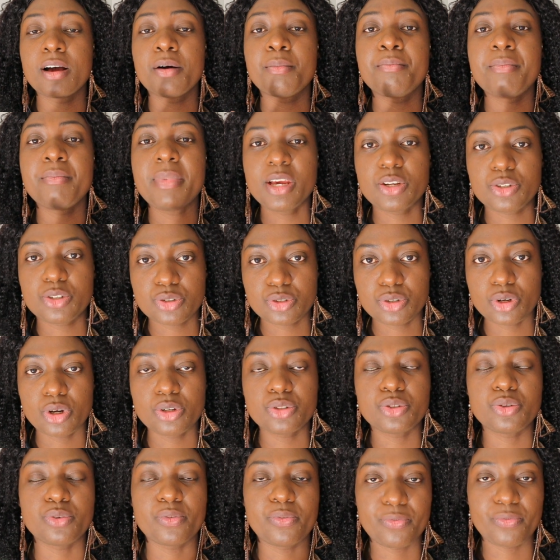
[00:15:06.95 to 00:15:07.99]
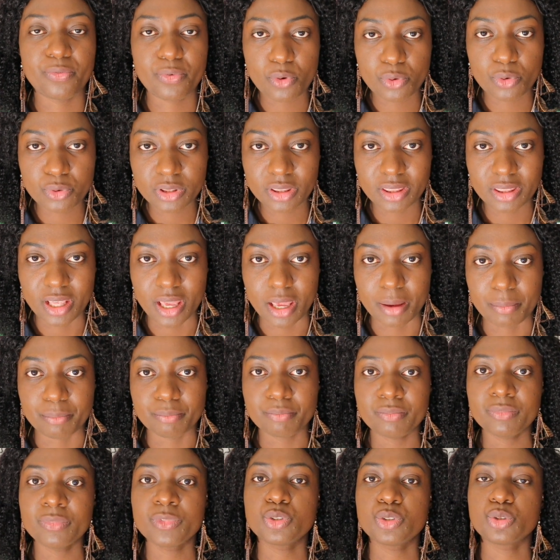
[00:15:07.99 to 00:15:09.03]
Make sure you phone
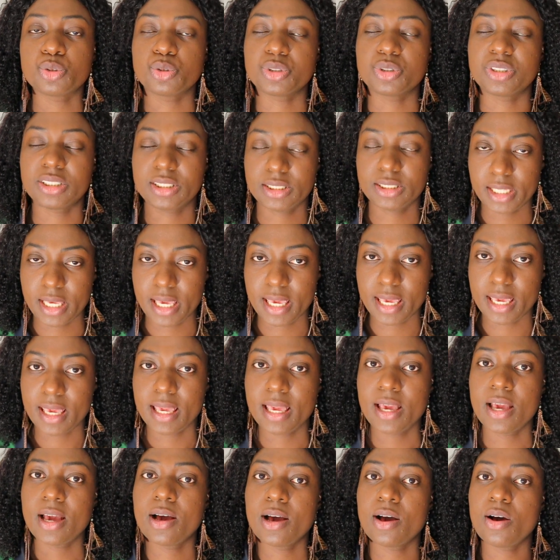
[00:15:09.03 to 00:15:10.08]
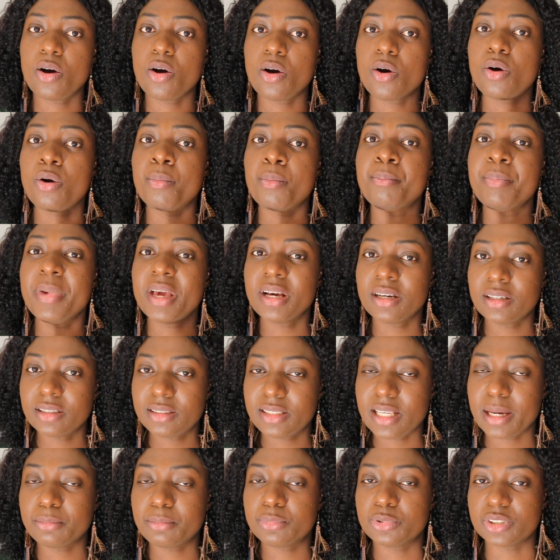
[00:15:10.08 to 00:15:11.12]
them to say, or mail
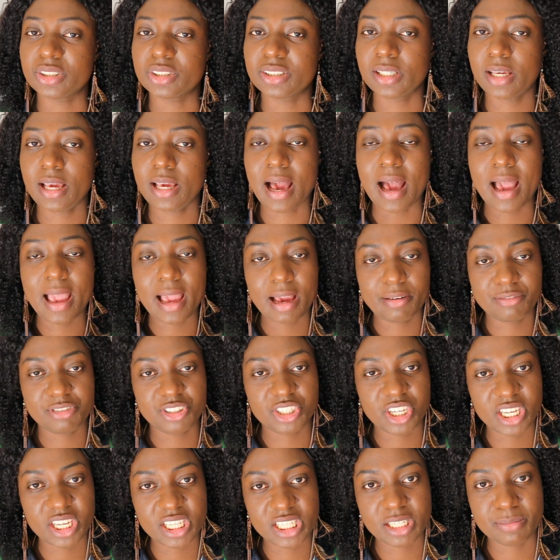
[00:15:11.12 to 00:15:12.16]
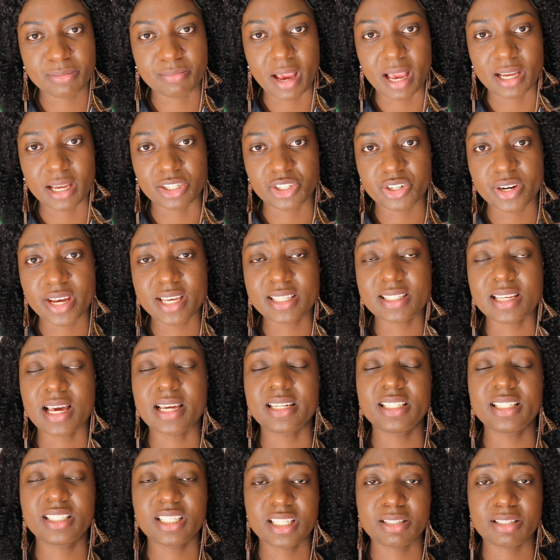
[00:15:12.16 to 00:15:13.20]
them to say, I have changed my address and
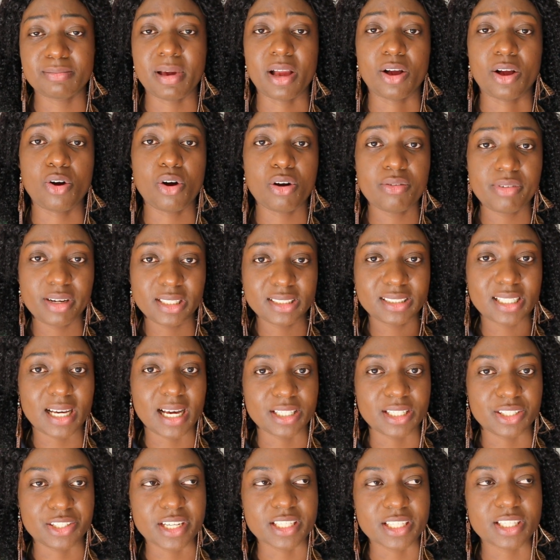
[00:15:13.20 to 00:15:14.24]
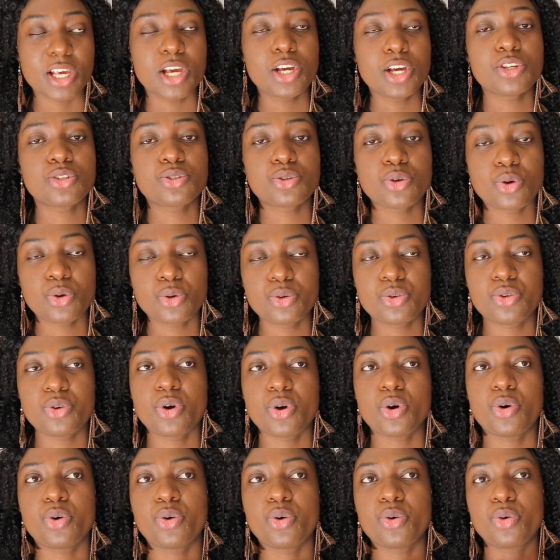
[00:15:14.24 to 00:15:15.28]
this is my current address. So
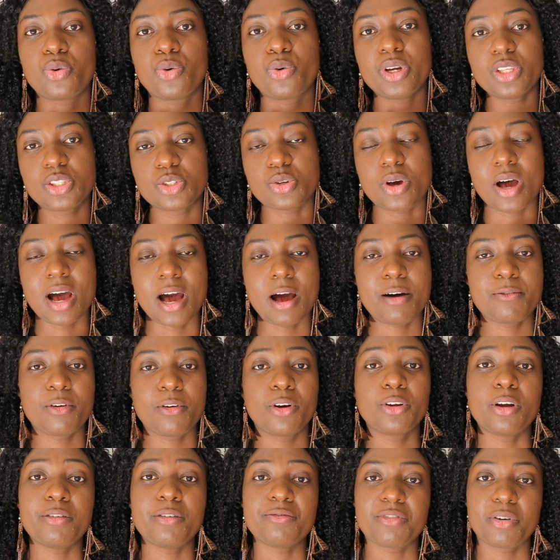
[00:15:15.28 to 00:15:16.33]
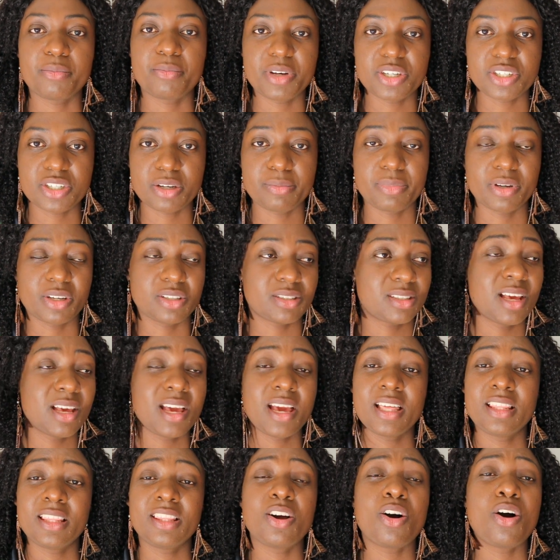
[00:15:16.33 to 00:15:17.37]
you're going to have all your information, because
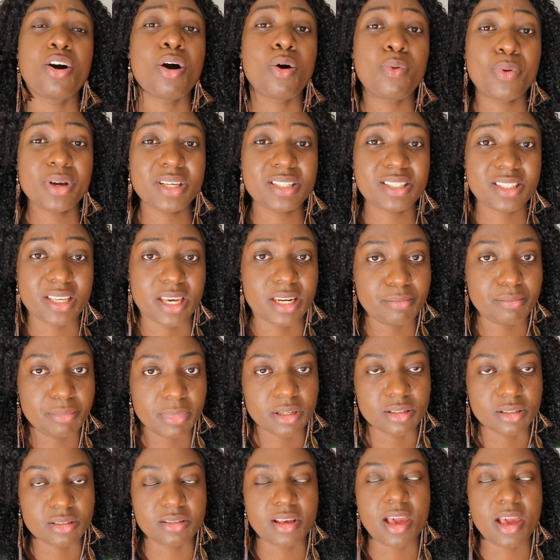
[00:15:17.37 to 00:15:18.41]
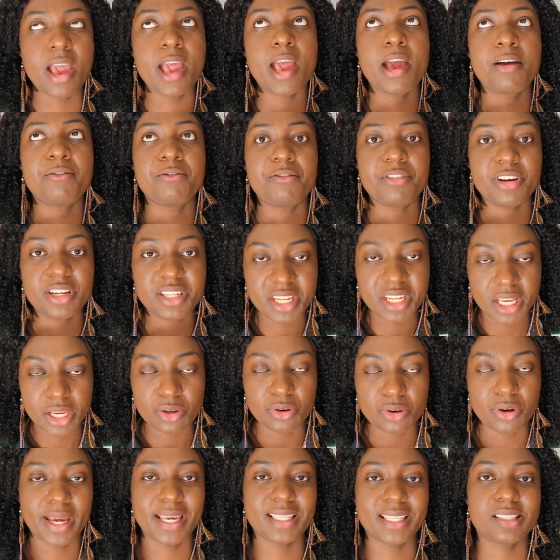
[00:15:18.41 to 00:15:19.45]
they always send mails every day.
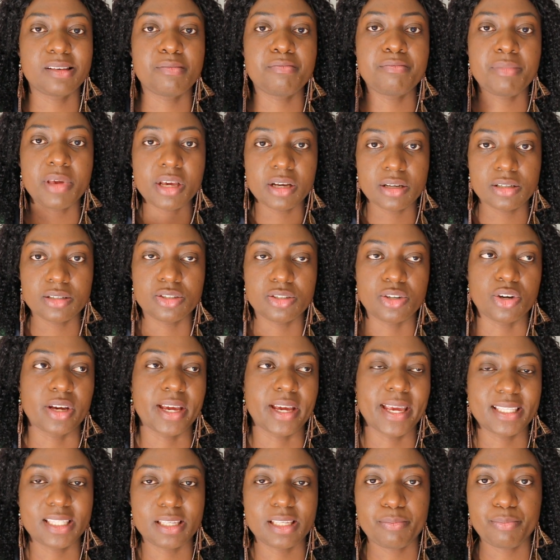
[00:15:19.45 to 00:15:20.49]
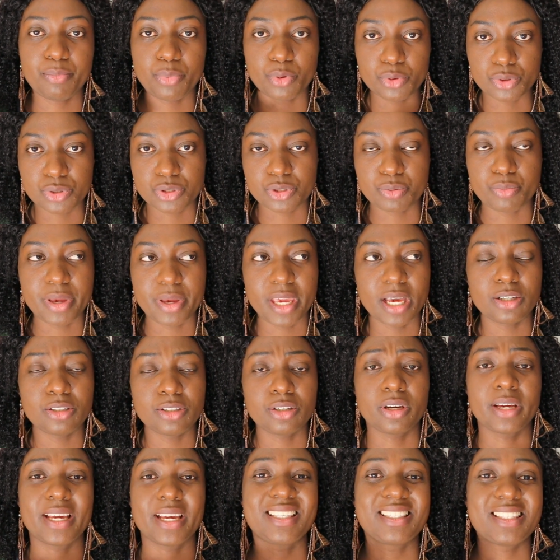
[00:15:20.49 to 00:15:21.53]
You're getting mails, you're getting post mail,
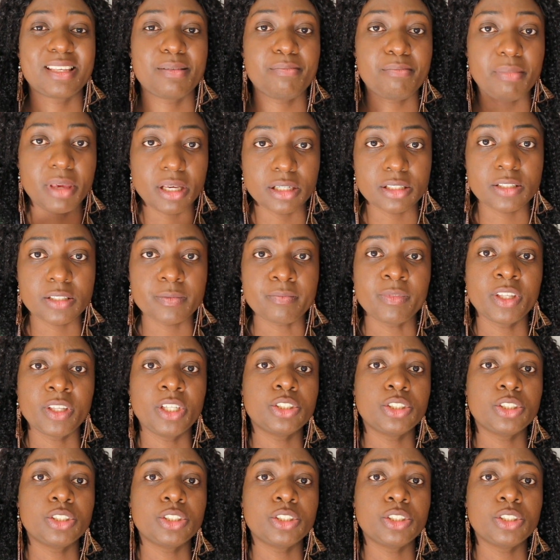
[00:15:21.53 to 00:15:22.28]
you're getting mails.